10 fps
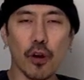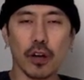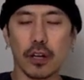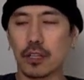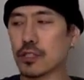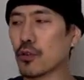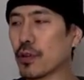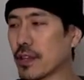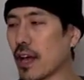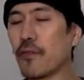work. So
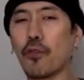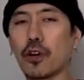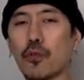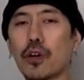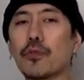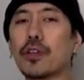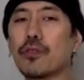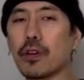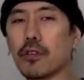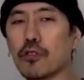in knife work, what do we
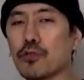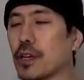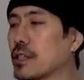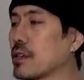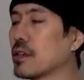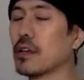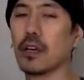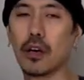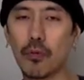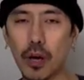do in close range?
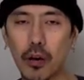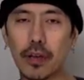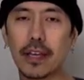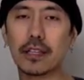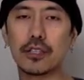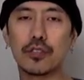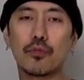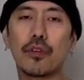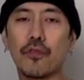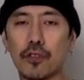Well, it's the
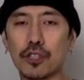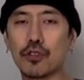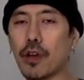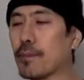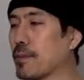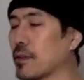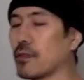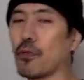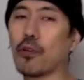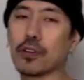reverse grip,
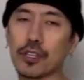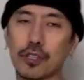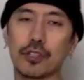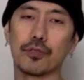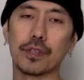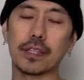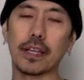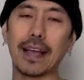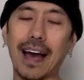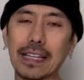or should we
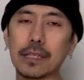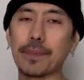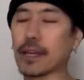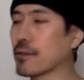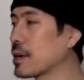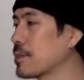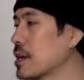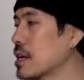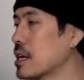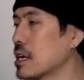say the ice pick grip.
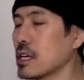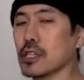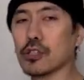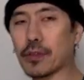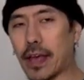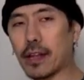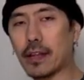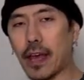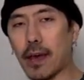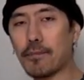So
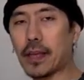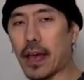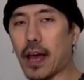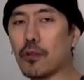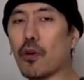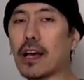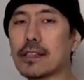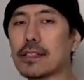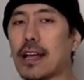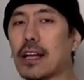then, empty hand
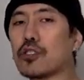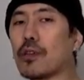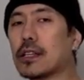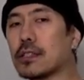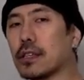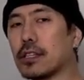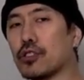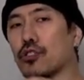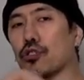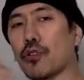wise, that
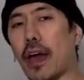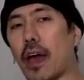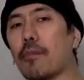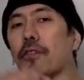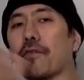translates to hammer